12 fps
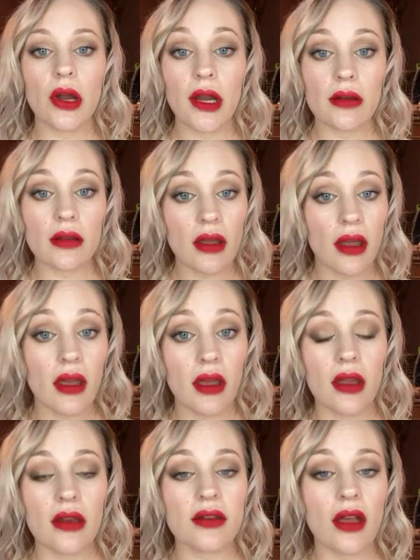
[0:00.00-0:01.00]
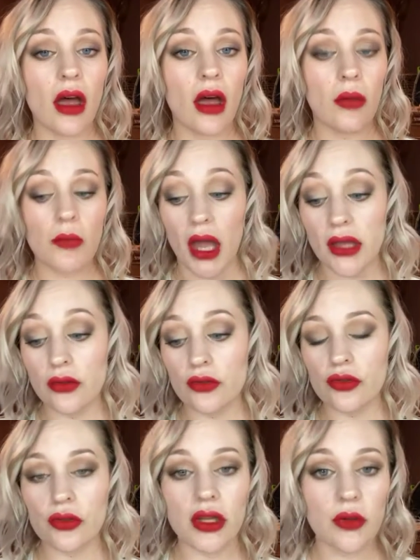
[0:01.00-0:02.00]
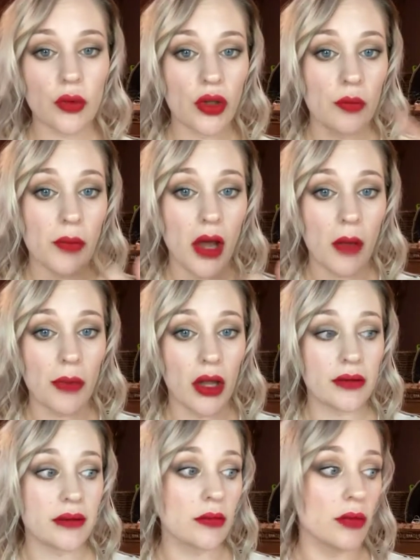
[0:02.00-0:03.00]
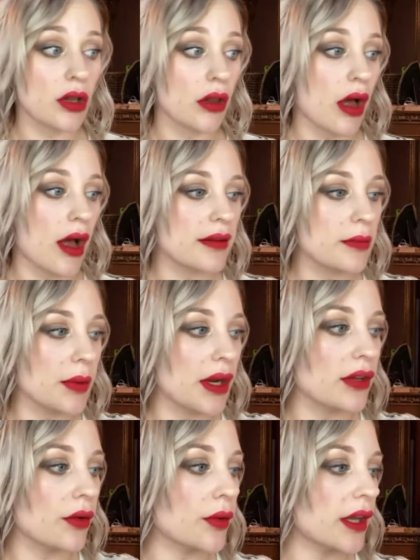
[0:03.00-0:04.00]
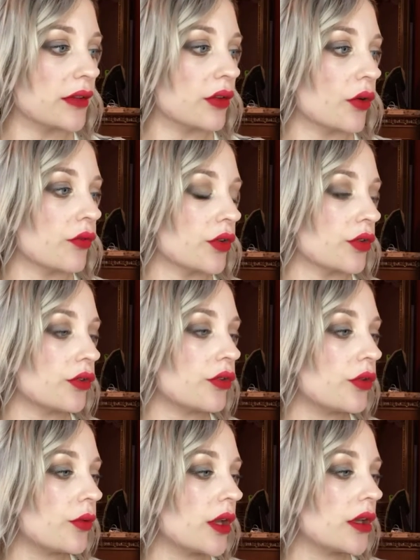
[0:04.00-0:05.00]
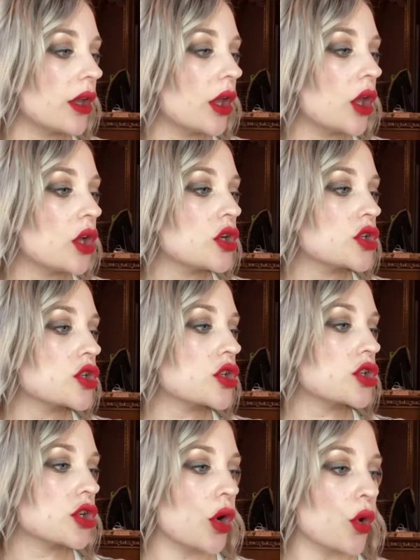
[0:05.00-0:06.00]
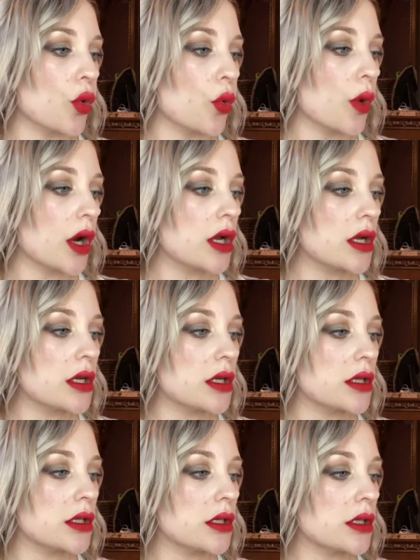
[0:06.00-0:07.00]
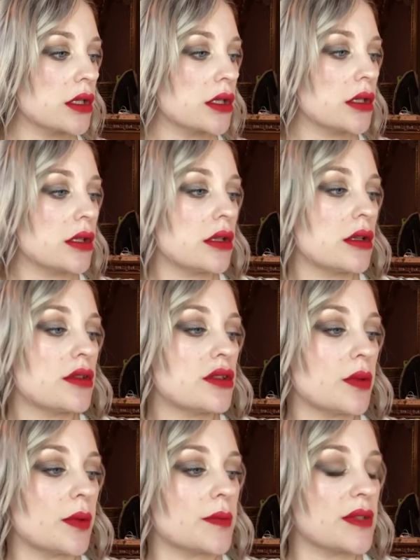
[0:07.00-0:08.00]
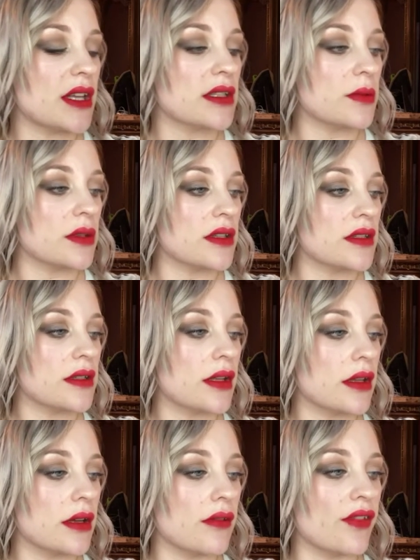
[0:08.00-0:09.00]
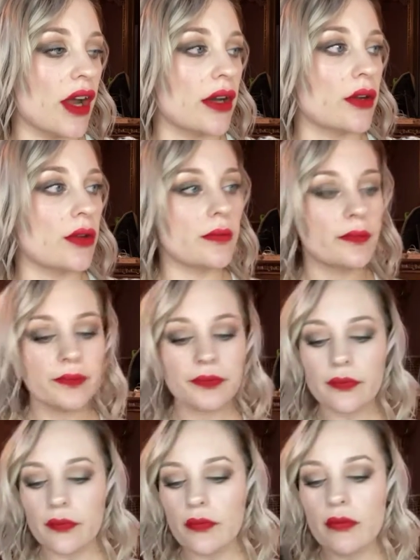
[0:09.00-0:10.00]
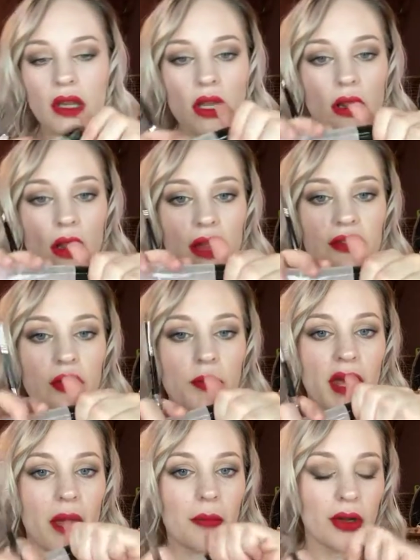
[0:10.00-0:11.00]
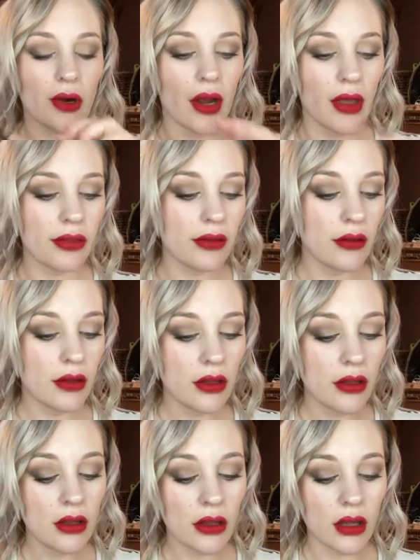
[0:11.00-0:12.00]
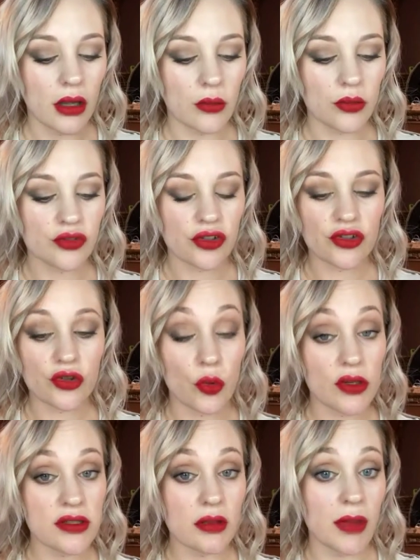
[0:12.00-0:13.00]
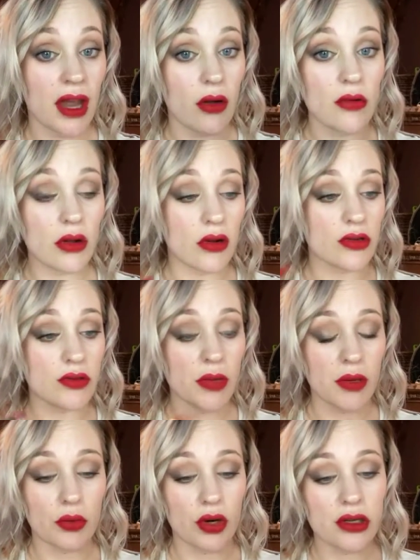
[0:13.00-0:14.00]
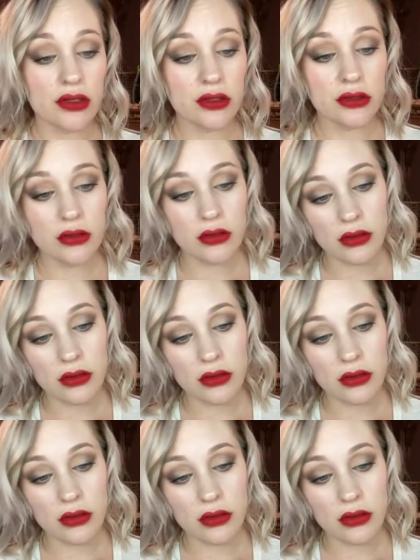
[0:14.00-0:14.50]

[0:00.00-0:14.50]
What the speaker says: All right, and I usually will pop on some gloss, but I don't like to overdo it. So, super obsessed with this clear vinyl gloss from Pat McGrath. I will just squirt some out onto my brush.